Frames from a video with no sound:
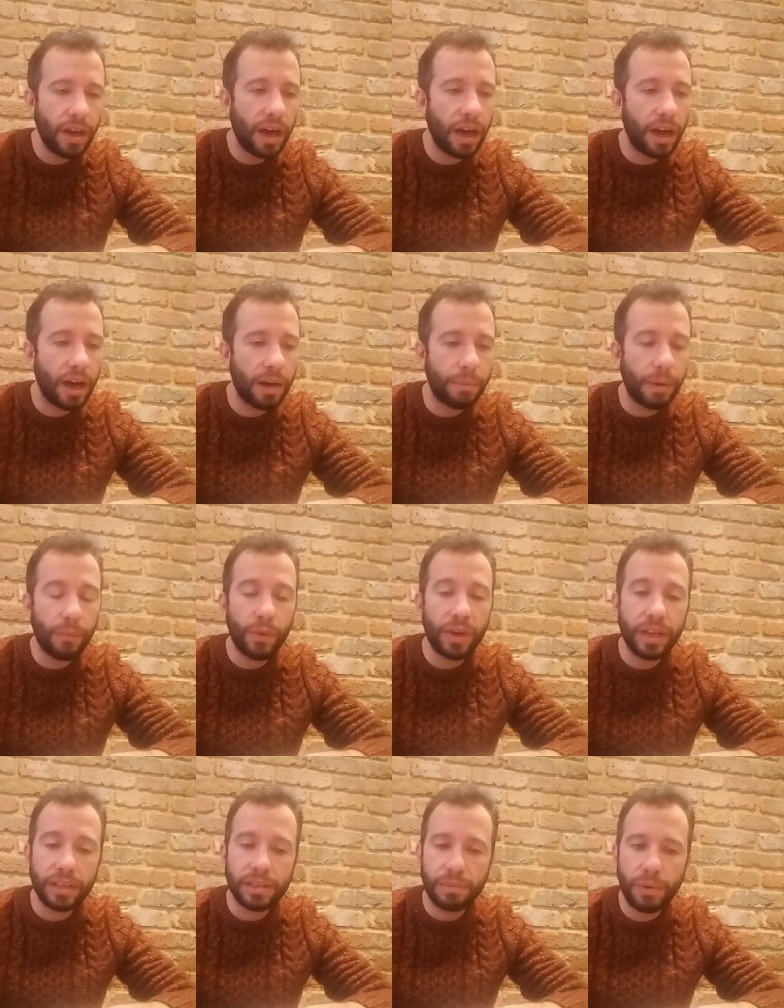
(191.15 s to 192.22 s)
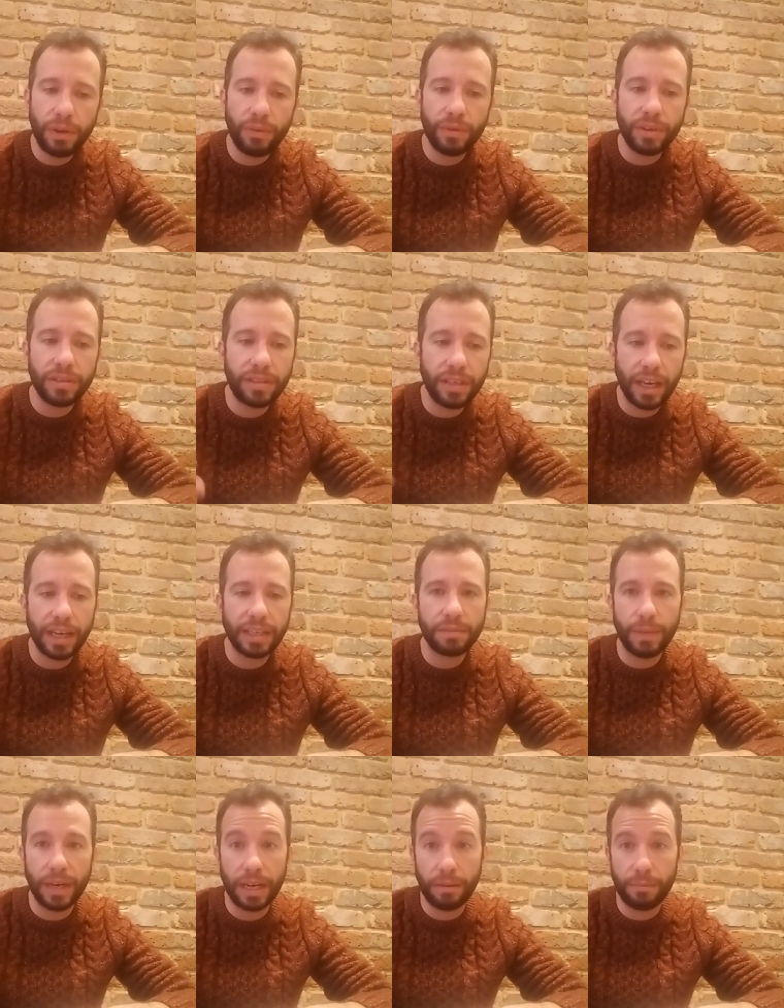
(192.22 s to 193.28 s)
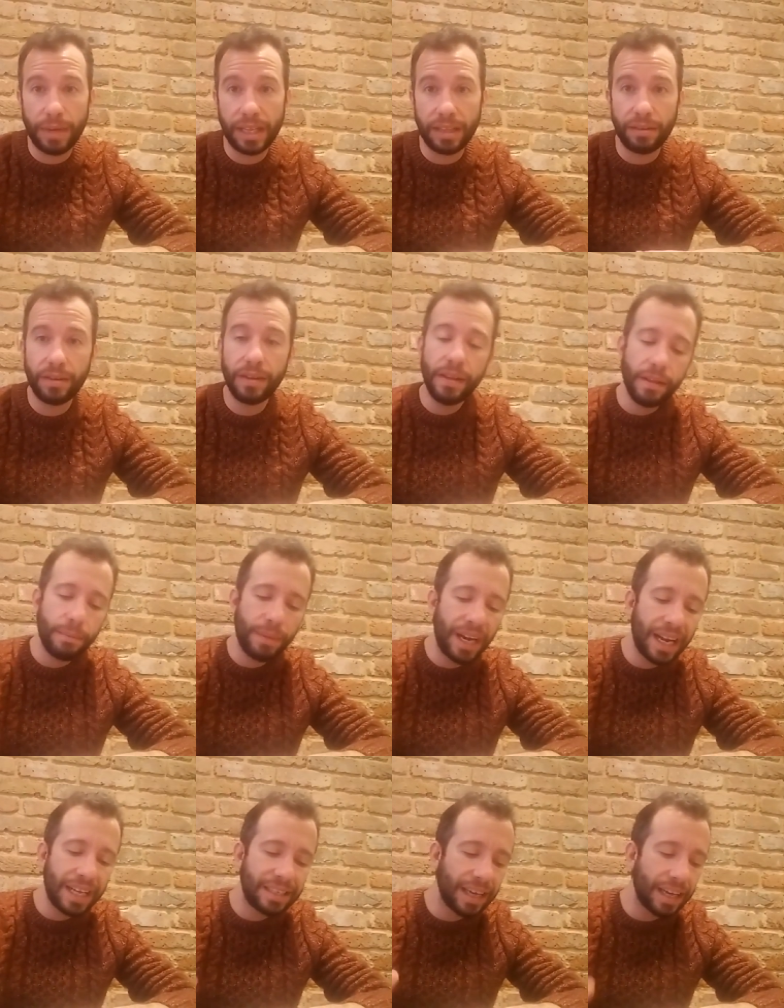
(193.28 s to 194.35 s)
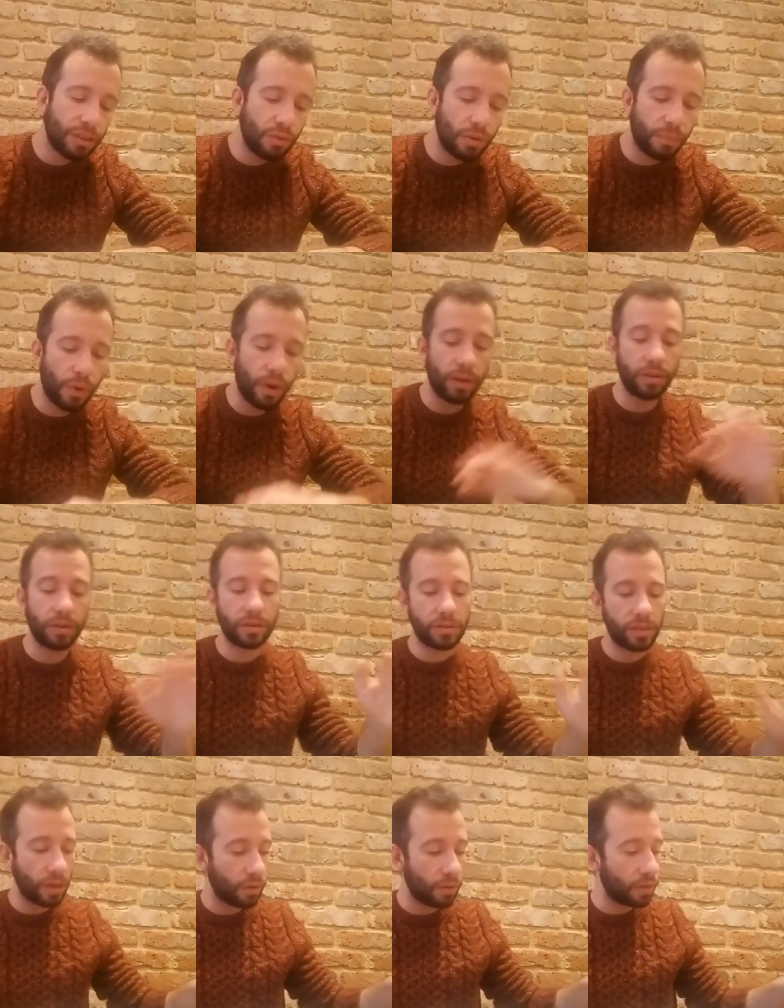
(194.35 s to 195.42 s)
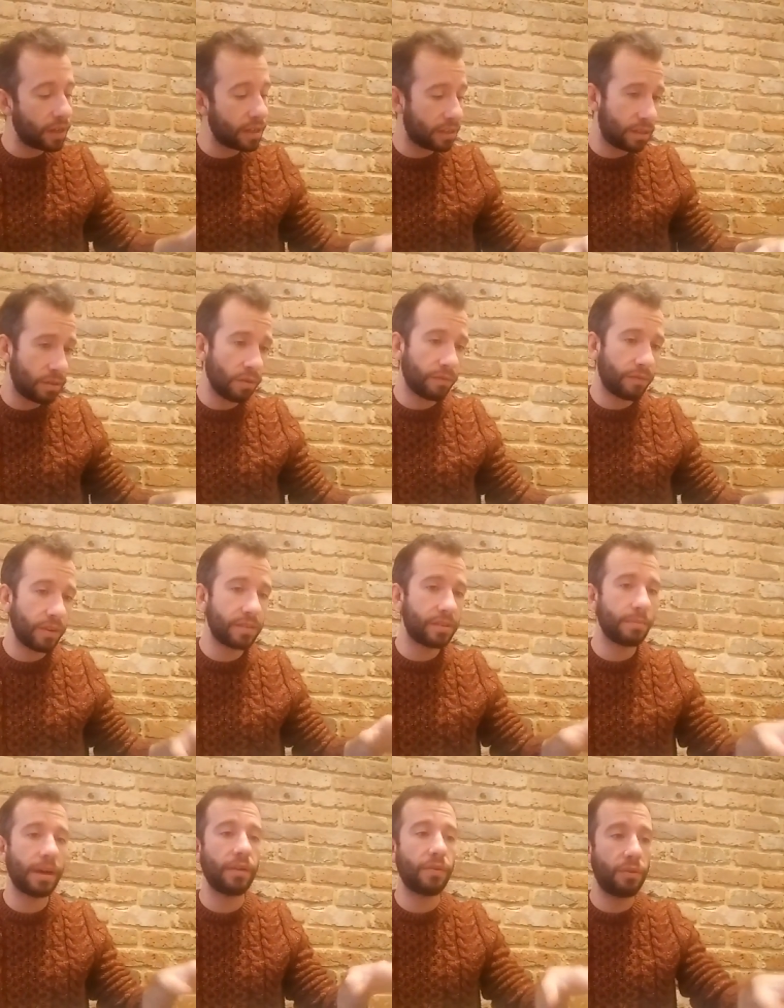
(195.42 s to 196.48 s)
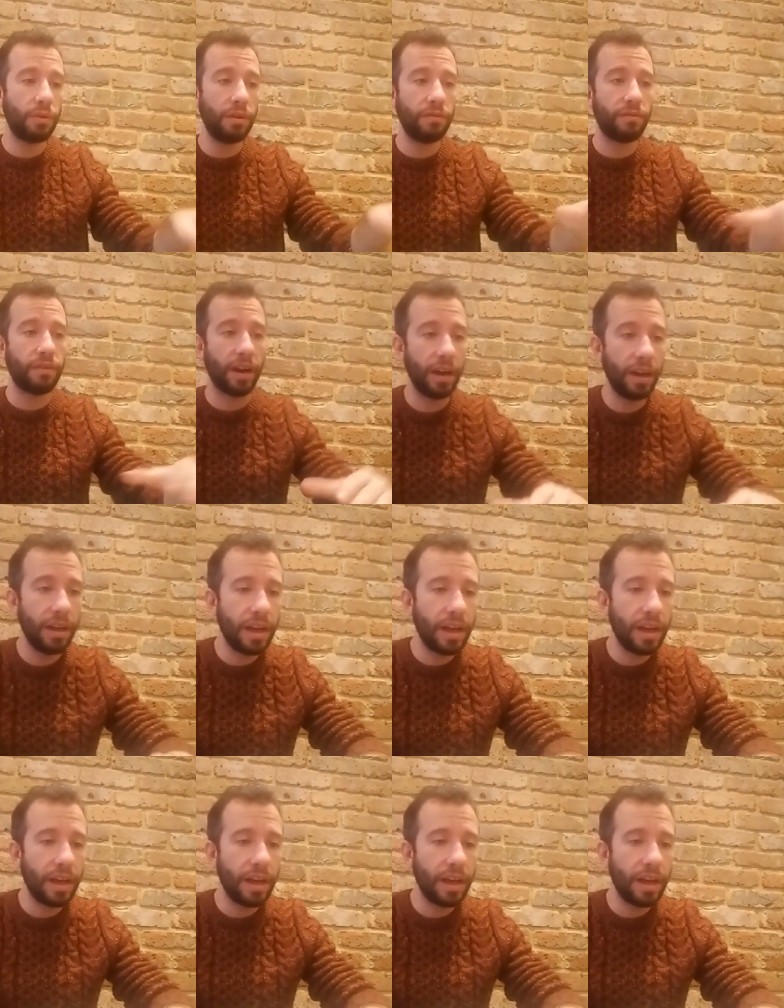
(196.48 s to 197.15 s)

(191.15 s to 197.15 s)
Uh, but with experience, it gets better and better. But let's get to the product. So let's talk first about Thriva.